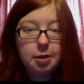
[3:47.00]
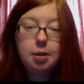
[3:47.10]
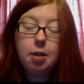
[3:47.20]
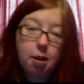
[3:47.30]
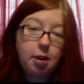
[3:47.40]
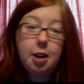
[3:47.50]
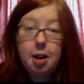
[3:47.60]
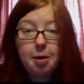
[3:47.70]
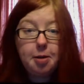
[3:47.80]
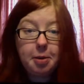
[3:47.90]
There are a
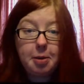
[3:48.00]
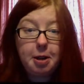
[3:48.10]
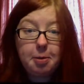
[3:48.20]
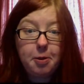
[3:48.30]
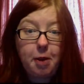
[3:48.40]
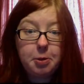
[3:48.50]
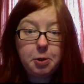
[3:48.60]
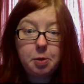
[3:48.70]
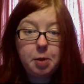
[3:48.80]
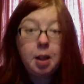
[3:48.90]
limited number of
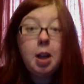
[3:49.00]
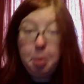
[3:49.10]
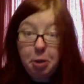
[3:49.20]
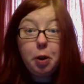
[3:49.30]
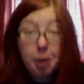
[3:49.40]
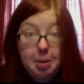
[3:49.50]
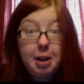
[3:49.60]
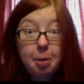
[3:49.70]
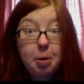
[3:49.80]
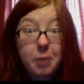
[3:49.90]
options as well, but there are a
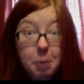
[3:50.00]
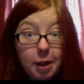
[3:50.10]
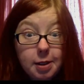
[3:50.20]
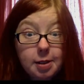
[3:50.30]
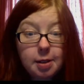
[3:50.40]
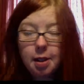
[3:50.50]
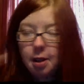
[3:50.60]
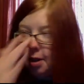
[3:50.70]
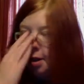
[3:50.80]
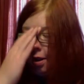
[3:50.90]
limited number of spots.
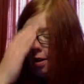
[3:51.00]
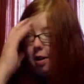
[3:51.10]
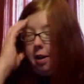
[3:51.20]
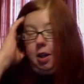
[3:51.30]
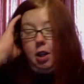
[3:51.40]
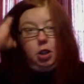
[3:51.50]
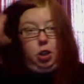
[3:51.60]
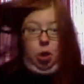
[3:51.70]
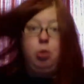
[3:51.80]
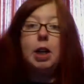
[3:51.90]

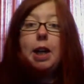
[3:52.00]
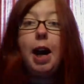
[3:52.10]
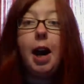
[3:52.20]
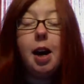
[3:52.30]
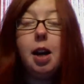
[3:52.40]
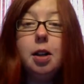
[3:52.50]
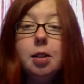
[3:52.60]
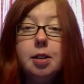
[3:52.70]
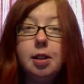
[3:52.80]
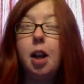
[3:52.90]
So go check it
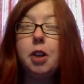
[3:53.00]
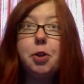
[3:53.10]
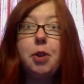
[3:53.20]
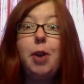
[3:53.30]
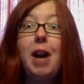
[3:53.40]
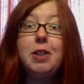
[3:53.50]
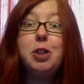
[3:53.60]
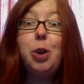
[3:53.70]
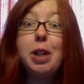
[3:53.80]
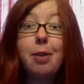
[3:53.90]
out. Also, if you haven't
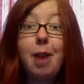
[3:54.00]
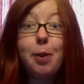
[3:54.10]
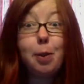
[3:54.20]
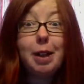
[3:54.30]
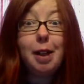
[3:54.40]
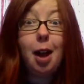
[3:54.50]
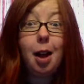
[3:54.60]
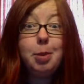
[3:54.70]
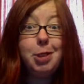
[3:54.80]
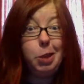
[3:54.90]
joined the Ravelry
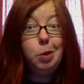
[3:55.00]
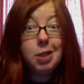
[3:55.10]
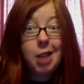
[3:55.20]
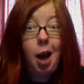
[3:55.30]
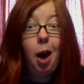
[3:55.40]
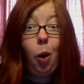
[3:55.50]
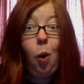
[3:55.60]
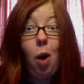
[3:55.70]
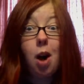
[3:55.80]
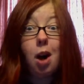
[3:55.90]
Club, do so.
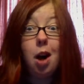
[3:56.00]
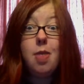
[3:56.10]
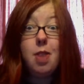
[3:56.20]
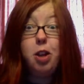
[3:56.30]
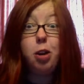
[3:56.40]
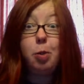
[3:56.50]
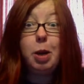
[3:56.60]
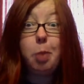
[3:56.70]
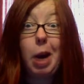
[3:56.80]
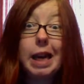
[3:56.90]
Then you can
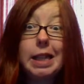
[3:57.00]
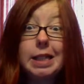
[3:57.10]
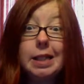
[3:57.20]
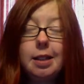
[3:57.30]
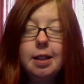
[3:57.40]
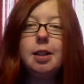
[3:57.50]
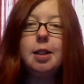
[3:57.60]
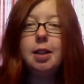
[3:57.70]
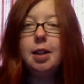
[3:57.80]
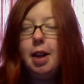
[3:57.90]
win
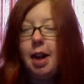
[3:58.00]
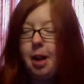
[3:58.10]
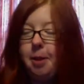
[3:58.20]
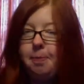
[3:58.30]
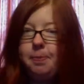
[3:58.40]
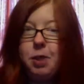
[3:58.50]
a prize.